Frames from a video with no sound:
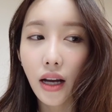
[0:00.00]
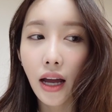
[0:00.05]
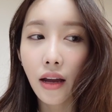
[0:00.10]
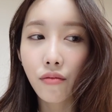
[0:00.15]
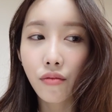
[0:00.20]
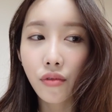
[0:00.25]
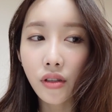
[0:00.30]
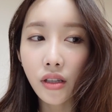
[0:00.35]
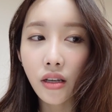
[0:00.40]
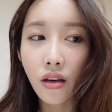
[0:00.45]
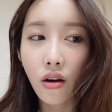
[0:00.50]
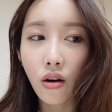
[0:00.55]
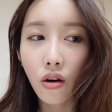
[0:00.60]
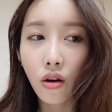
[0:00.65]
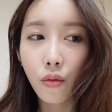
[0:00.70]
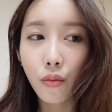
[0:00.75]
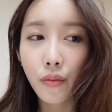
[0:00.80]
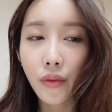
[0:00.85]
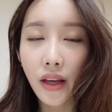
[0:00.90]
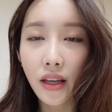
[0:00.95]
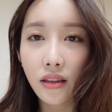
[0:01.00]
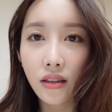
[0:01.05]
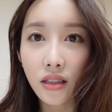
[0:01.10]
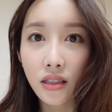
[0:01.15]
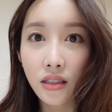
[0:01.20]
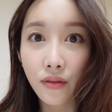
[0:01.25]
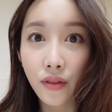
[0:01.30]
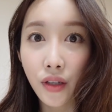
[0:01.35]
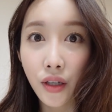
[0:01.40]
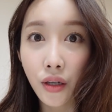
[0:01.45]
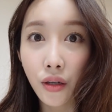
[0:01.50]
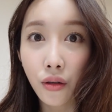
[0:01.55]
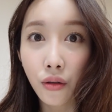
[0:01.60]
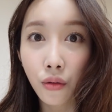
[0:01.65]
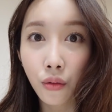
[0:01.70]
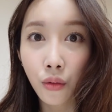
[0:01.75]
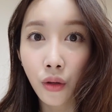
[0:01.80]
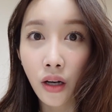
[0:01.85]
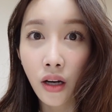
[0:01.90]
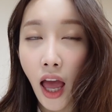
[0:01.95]
I really hope that this
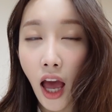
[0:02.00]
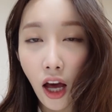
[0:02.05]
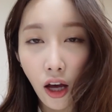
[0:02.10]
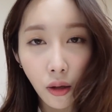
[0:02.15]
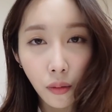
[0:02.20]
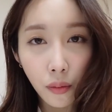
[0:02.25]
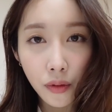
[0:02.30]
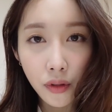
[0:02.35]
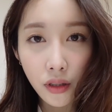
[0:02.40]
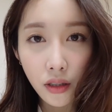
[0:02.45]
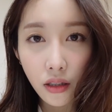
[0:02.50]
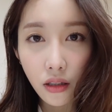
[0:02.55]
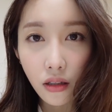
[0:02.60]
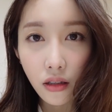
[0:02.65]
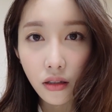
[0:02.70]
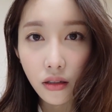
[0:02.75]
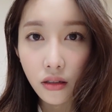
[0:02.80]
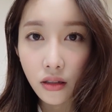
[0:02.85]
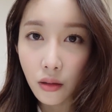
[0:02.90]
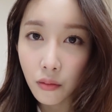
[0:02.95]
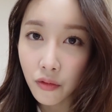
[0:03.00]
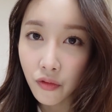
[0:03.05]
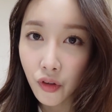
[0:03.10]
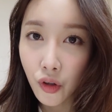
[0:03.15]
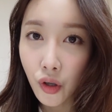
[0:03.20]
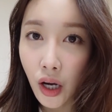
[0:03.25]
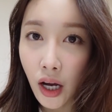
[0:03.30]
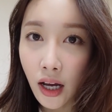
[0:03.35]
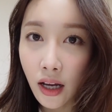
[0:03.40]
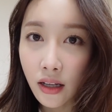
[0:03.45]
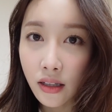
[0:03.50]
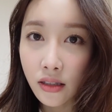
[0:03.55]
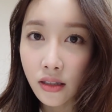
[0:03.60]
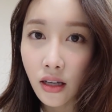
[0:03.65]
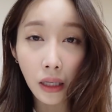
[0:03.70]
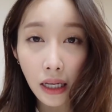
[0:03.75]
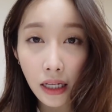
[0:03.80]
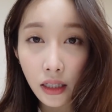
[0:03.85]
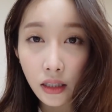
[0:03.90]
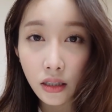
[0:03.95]
video helps some of you guys
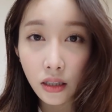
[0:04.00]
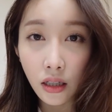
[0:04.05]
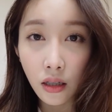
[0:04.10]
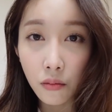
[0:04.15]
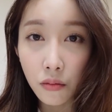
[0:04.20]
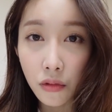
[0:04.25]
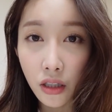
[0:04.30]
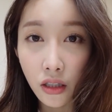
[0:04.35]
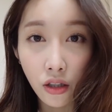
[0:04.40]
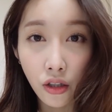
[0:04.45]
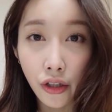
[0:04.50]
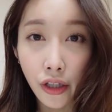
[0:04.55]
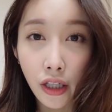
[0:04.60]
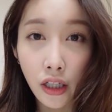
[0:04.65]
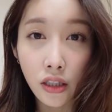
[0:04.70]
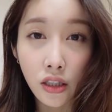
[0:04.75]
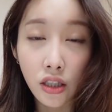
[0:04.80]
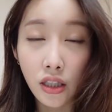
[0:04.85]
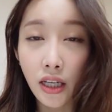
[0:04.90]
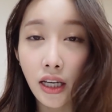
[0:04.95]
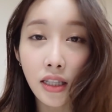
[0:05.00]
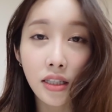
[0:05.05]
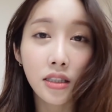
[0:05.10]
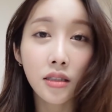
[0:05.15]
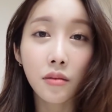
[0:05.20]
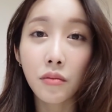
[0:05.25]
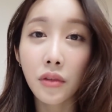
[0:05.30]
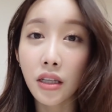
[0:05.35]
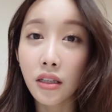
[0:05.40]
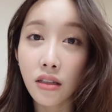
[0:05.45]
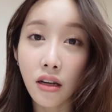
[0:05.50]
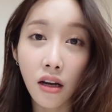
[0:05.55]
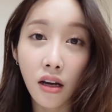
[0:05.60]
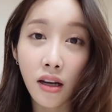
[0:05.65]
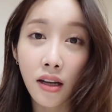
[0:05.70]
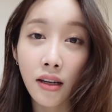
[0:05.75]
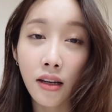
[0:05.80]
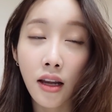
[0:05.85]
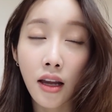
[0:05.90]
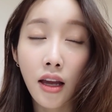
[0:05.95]
planning to come to Korea to get something
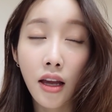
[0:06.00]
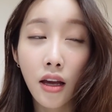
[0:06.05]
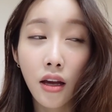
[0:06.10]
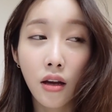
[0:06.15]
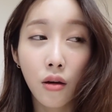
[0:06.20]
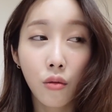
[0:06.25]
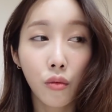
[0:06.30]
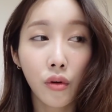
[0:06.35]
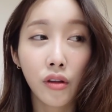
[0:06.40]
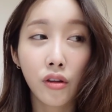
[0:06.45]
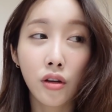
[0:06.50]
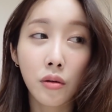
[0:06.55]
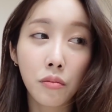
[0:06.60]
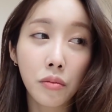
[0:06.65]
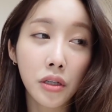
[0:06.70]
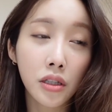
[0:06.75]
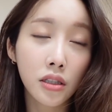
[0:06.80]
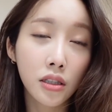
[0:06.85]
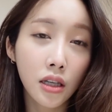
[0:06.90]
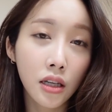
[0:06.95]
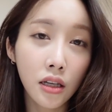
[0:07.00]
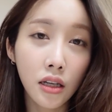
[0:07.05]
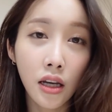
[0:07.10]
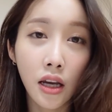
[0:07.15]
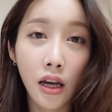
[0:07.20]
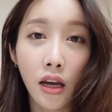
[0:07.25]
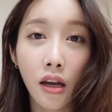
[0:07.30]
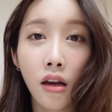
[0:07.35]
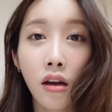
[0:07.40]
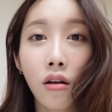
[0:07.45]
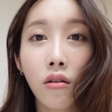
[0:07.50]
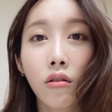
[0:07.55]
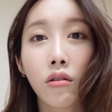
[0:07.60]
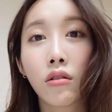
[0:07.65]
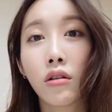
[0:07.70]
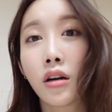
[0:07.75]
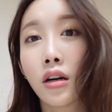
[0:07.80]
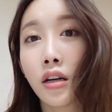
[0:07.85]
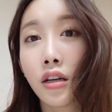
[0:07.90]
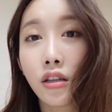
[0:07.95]
done, whether it be skincare
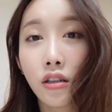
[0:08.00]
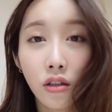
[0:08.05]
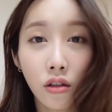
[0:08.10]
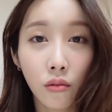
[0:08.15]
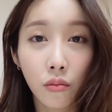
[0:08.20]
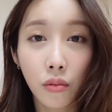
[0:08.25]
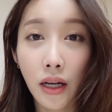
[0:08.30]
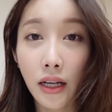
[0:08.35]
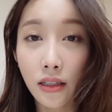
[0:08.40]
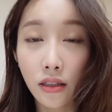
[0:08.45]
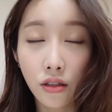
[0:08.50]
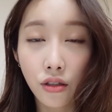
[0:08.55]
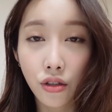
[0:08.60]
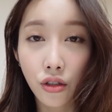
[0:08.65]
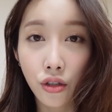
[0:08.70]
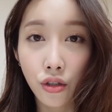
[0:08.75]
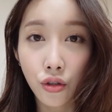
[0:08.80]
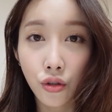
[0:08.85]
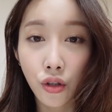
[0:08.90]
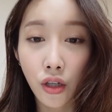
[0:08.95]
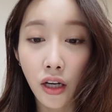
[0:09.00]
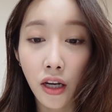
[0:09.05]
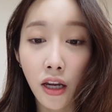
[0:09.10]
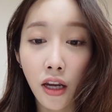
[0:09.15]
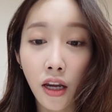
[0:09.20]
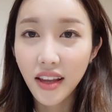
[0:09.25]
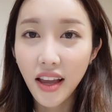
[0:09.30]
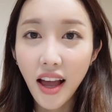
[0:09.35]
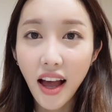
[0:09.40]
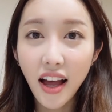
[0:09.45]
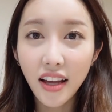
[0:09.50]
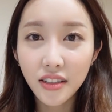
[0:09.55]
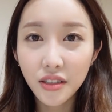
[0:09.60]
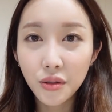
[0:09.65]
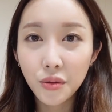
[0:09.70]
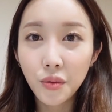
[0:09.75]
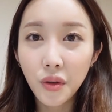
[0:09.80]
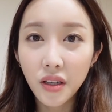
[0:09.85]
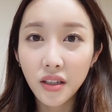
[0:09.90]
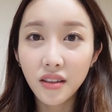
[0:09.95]
or, you know, plastic surgery. I
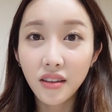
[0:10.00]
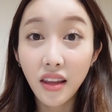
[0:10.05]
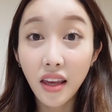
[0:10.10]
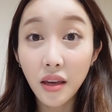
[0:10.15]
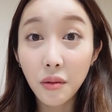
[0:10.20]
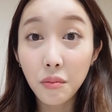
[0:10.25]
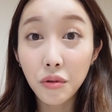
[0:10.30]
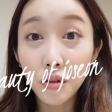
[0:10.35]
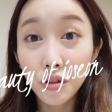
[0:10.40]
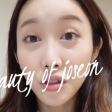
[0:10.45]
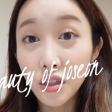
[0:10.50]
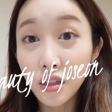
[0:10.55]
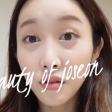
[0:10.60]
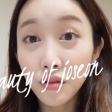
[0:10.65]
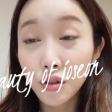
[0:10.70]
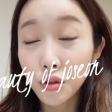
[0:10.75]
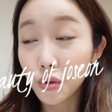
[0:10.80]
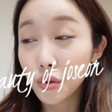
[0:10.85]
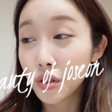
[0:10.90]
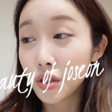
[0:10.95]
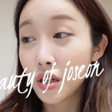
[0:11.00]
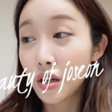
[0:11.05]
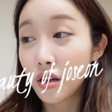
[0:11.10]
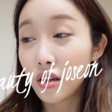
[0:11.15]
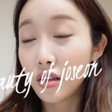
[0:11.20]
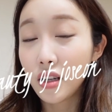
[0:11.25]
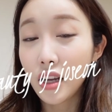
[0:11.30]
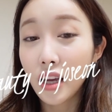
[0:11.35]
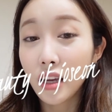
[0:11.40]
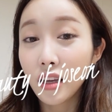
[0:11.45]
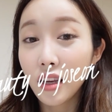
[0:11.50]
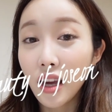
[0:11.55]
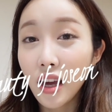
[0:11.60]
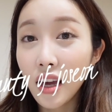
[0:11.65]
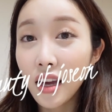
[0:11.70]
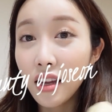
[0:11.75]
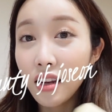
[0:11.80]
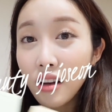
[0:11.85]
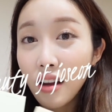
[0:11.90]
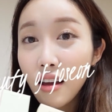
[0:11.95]
just want to thank Beauty of Joseon
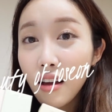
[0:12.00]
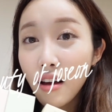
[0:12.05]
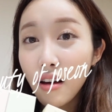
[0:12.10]
again